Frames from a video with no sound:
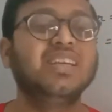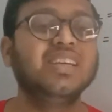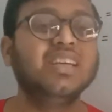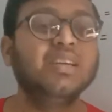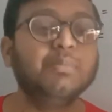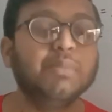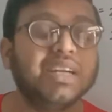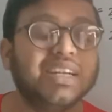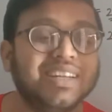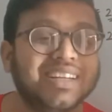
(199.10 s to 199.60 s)

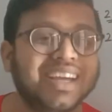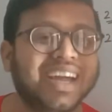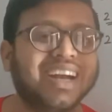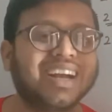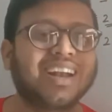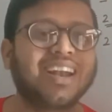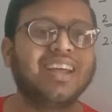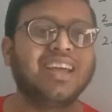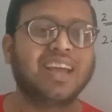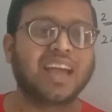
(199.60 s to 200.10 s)

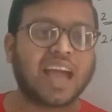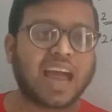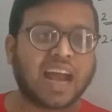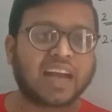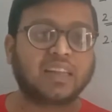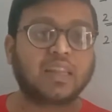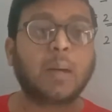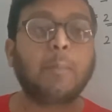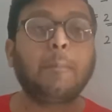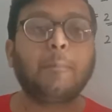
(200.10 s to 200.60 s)
immediately
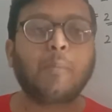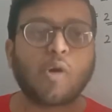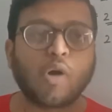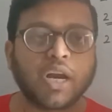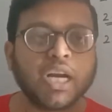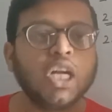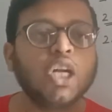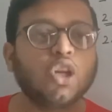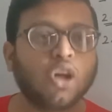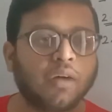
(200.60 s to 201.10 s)
at the
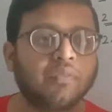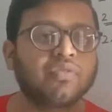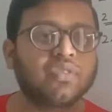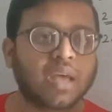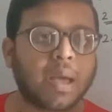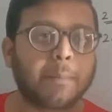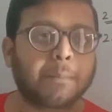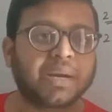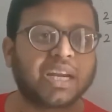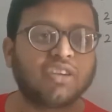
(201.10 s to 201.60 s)
point of
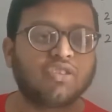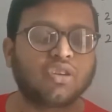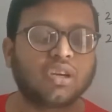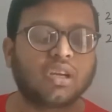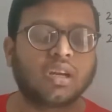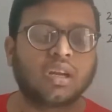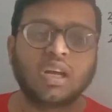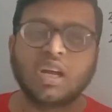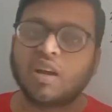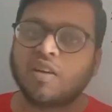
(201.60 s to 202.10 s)

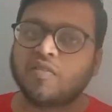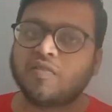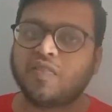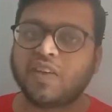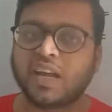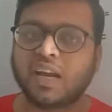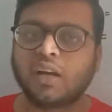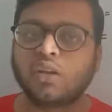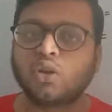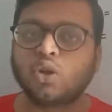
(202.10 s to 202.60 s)
separation
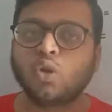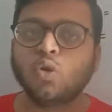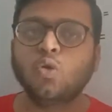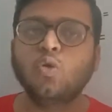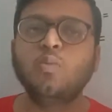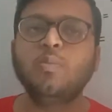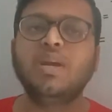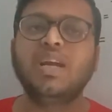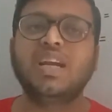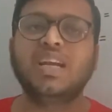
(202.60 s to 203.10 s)
where
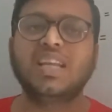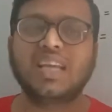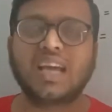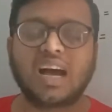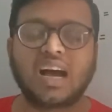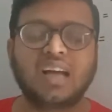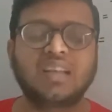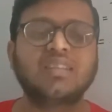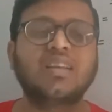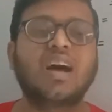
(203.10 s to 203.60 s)
2
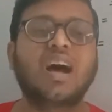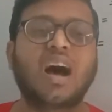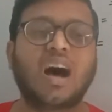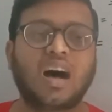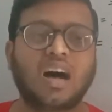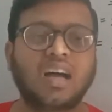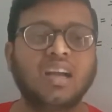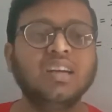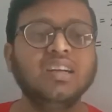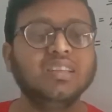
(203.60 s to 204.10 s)
media
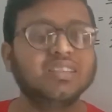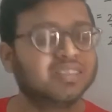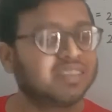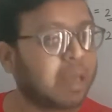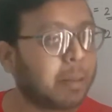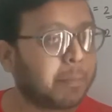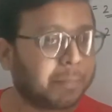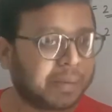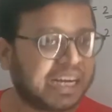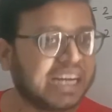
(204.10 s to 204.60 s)
are
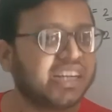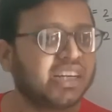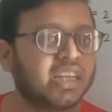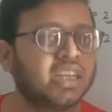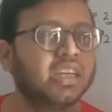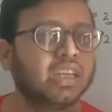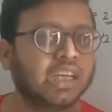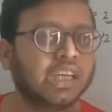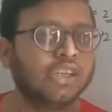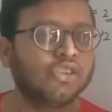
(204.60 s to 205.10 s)

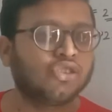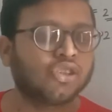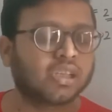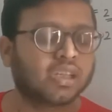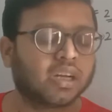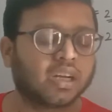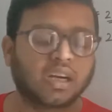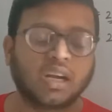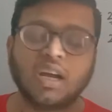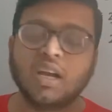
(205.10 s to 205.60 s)
separating each
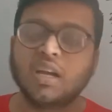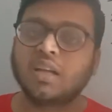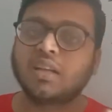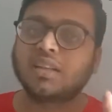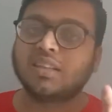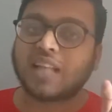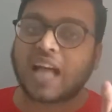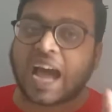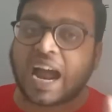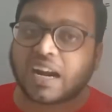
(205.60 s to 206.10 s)
other,
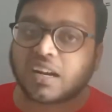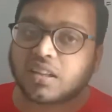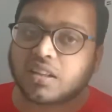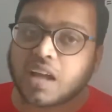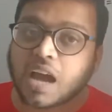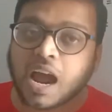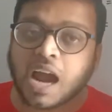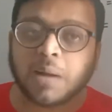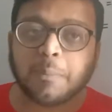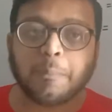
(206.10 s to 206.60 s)
at
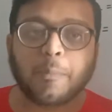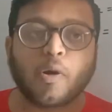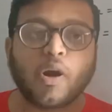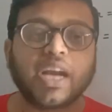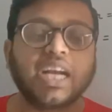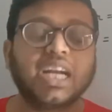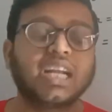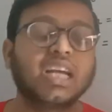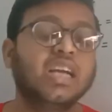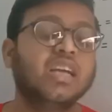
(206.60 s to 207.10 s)
that
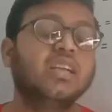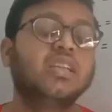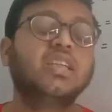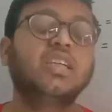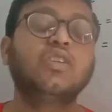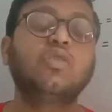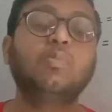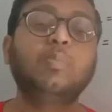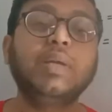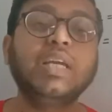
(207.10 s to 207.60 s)
point
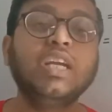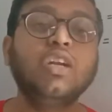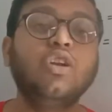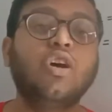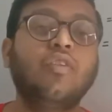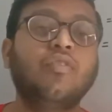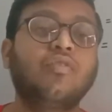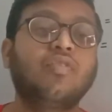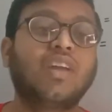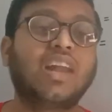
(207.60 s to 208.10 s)
the speed
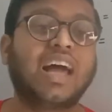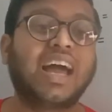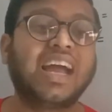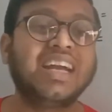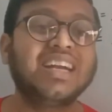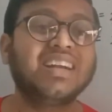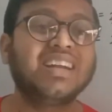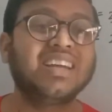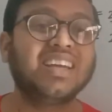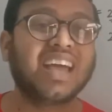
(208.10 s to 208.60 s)
of
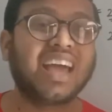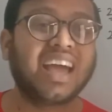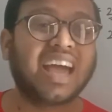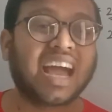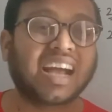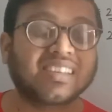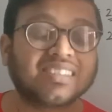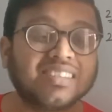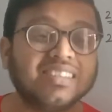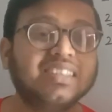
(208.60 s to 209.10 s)
light
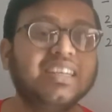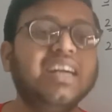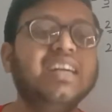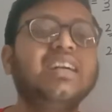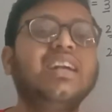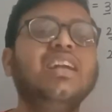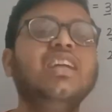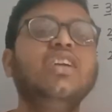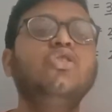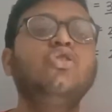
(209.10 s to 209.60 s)

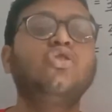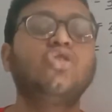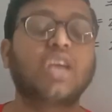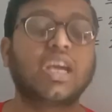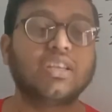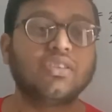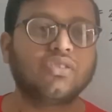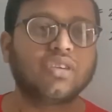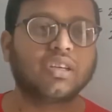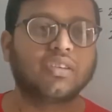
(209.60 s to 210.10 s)
accidentally
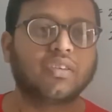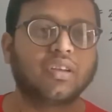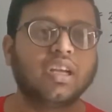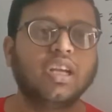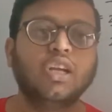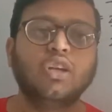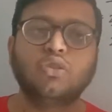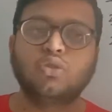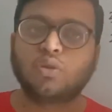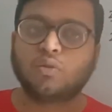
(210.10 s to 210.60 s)
changes.
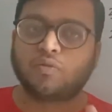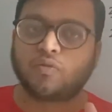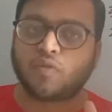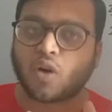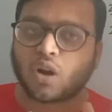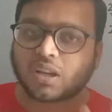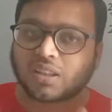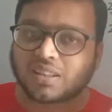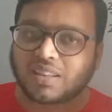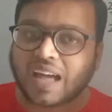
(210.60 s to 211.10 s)
So
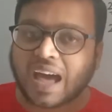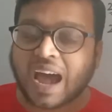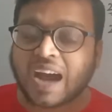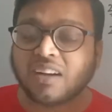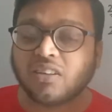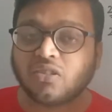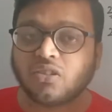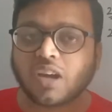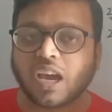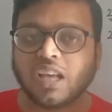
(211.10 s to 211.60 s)
for
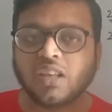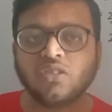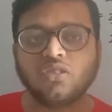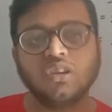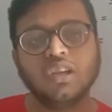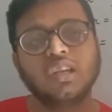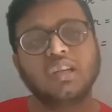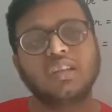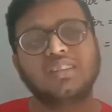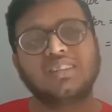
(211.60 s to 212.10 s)
that
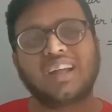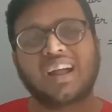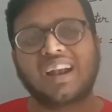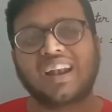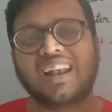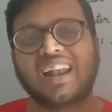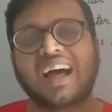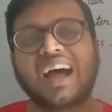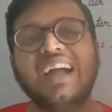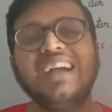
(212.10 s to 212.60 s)
change, the
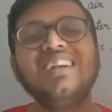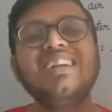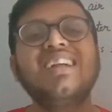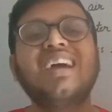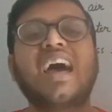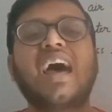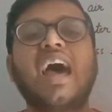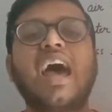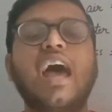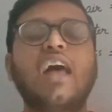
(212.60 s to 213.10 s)
light
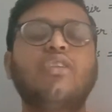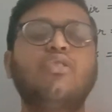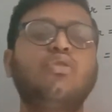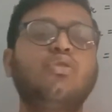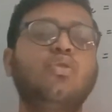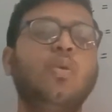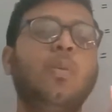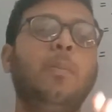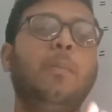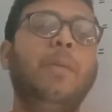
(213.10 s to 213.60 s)
has
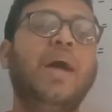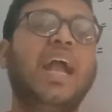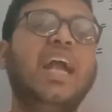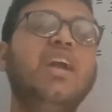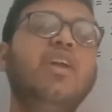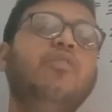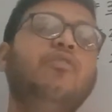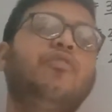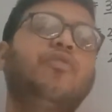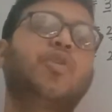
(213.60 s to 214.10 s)
to
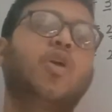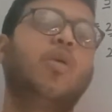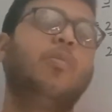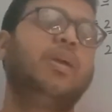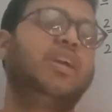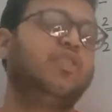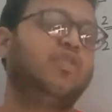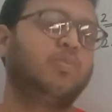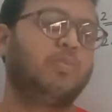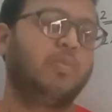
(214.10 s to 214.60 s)
bend from
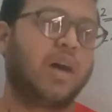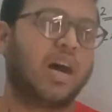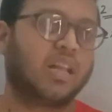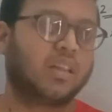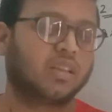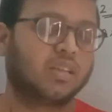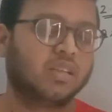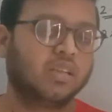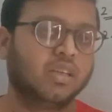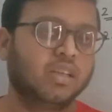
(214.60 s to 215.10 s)
its
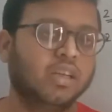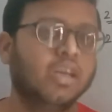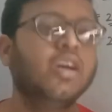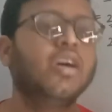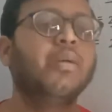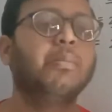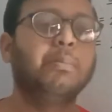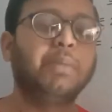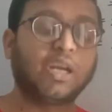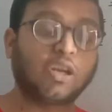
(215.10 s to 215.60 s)
path.
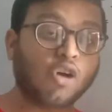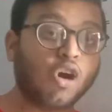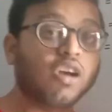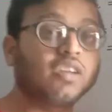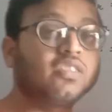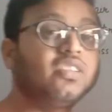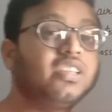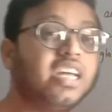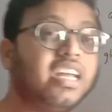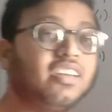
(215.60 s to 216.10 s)

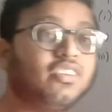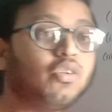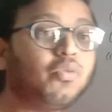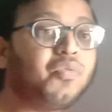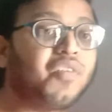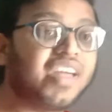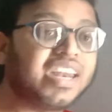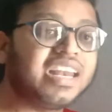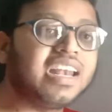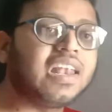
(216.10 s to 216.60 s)
Because there is a
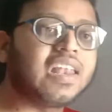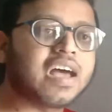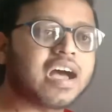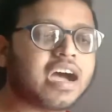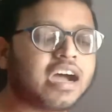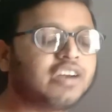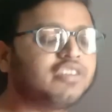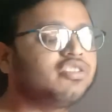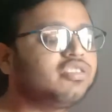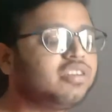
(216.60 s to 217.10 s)
very
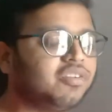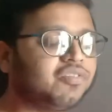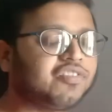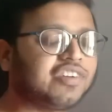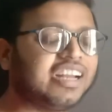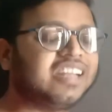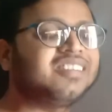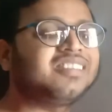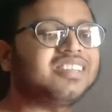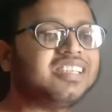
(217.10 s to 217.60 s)
large
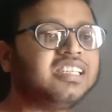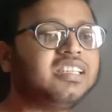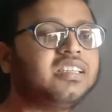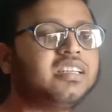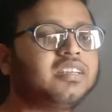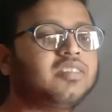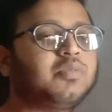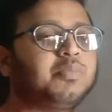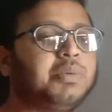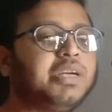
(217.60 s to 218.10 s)
difference in
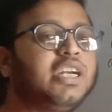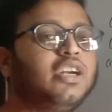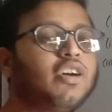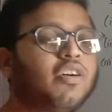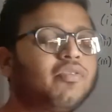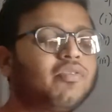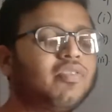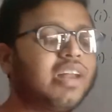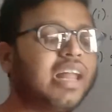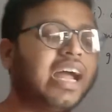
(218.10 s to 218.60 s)
the speed
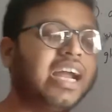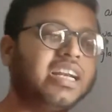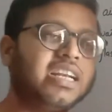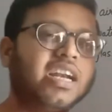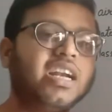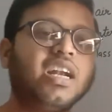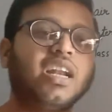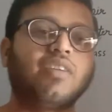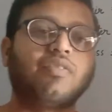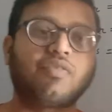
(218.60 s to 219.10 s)
of light
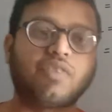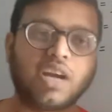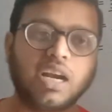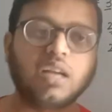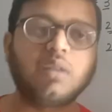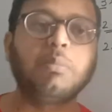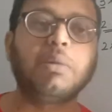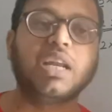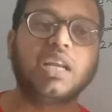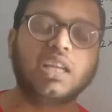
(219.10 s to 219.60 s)
in
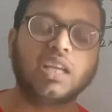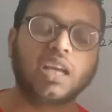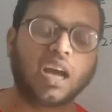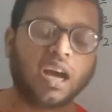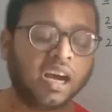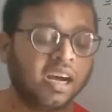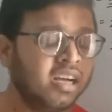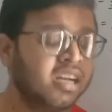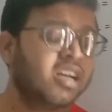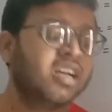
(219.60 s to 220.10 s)
different
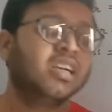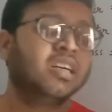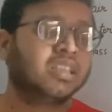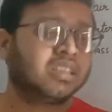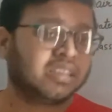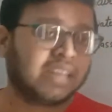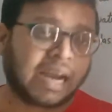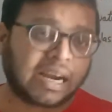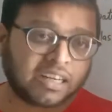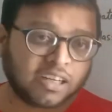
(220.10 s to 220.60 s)
media,
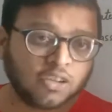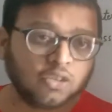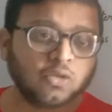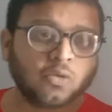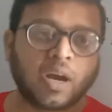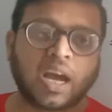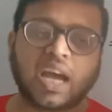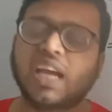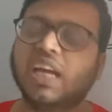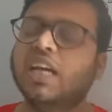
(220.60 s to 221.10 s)
that is
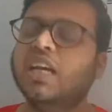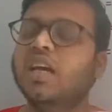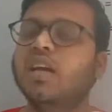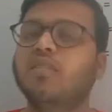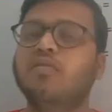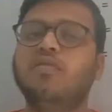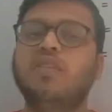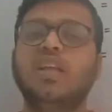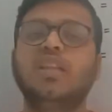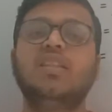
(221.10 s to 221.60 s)
why
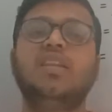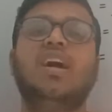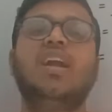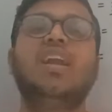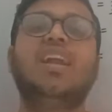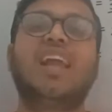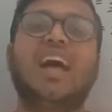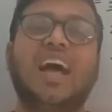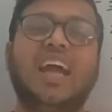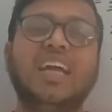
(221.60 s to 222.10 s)
when the
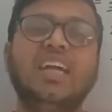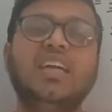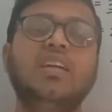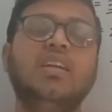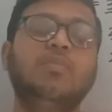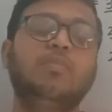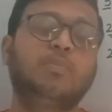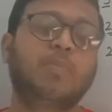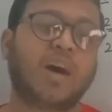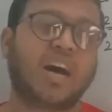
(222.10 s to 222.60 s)
light
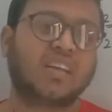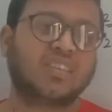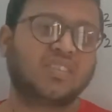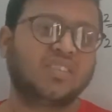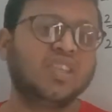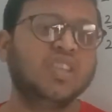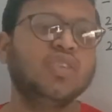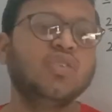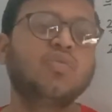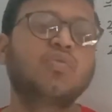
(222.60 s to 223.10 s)

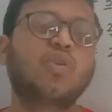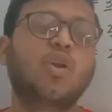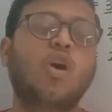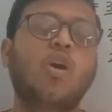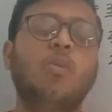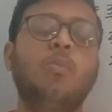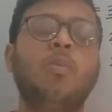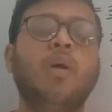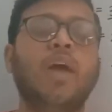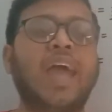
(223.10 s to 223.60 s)
passes
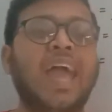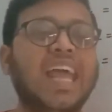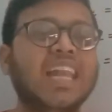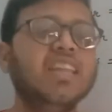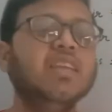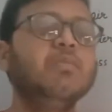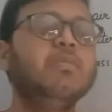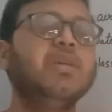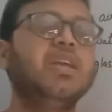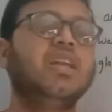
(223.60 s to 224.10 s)
from
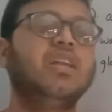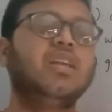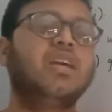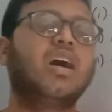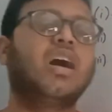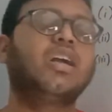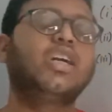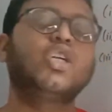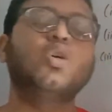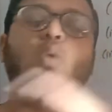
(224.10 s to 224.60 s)
any
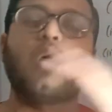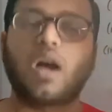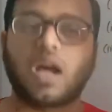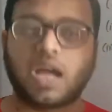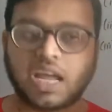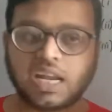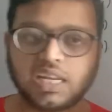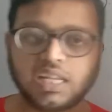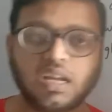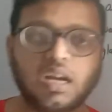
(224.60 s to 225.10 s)
media to
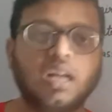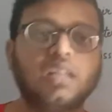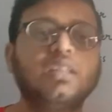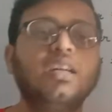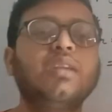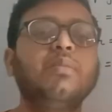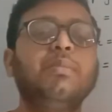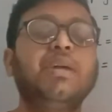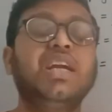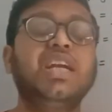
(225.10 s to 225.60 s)
any
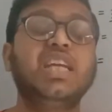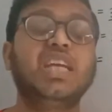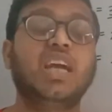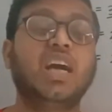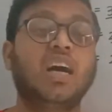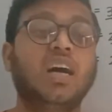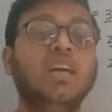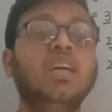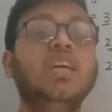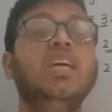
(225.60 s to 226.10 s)
other
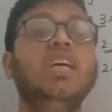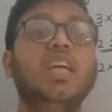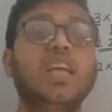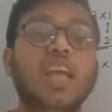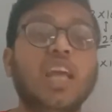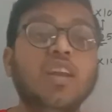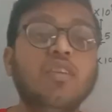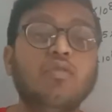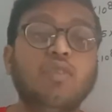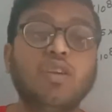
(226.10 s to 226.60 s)
media
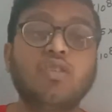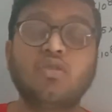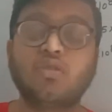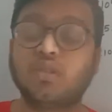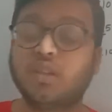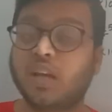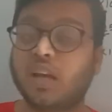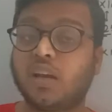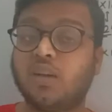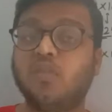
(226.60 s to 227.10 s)
in which
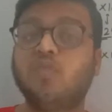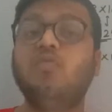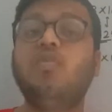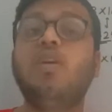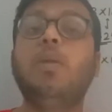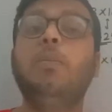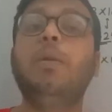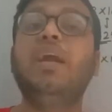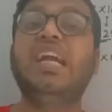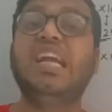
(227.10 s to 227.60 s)
there
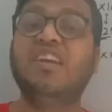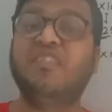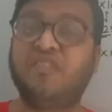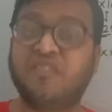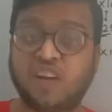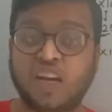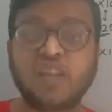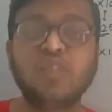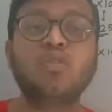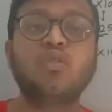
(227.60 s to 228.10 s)
will be
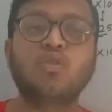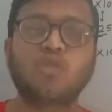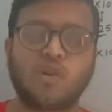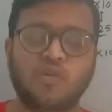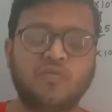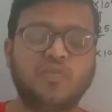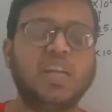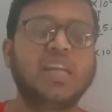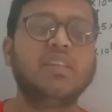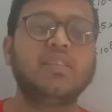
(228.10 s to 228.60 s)
difference
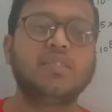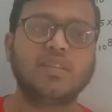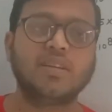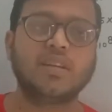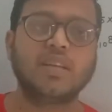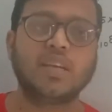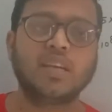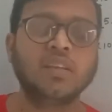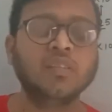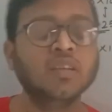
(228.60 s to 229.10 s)
of
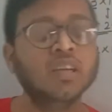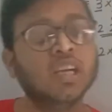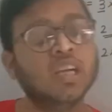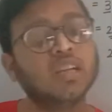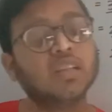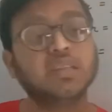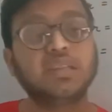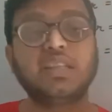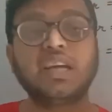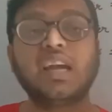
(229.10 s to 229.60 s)
densities,
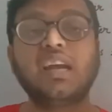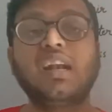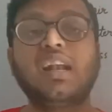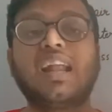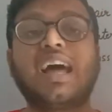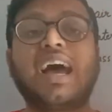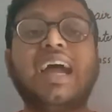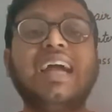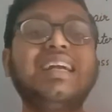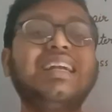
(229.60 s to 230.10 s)
then
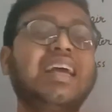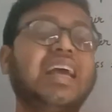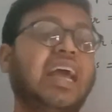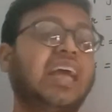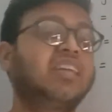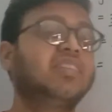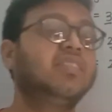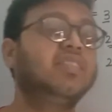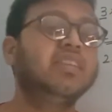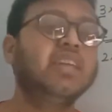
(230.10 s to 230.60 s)
light
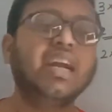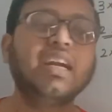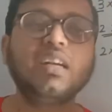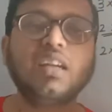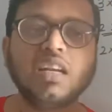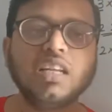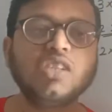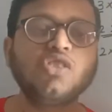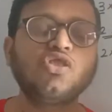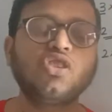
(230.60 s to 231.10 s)

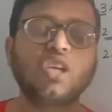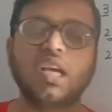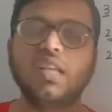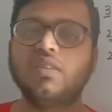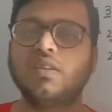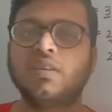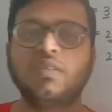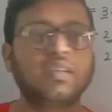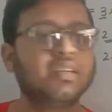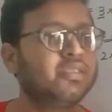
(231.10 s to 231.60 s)
accidentally
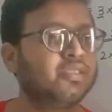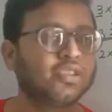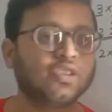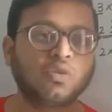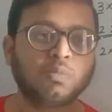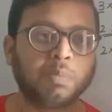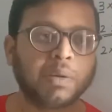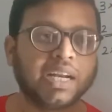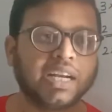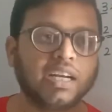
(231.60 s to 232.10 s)
changes its
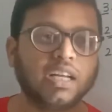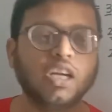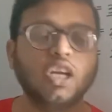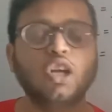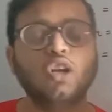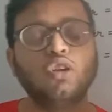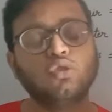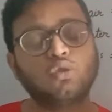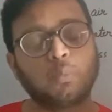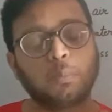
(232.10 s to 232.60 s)
speed.
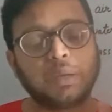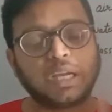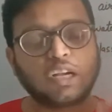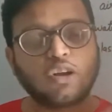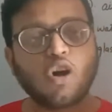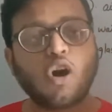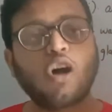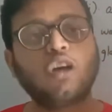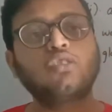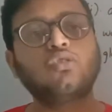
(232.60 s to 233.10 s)
So
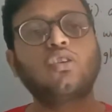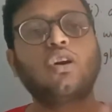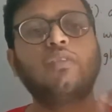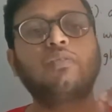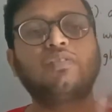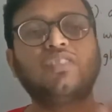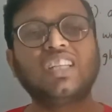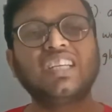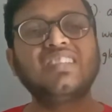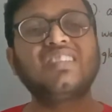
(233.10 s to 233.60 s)
because
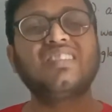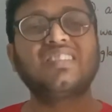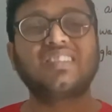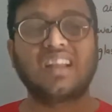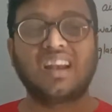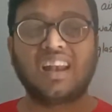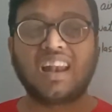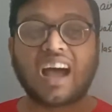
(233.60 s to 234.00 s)
of this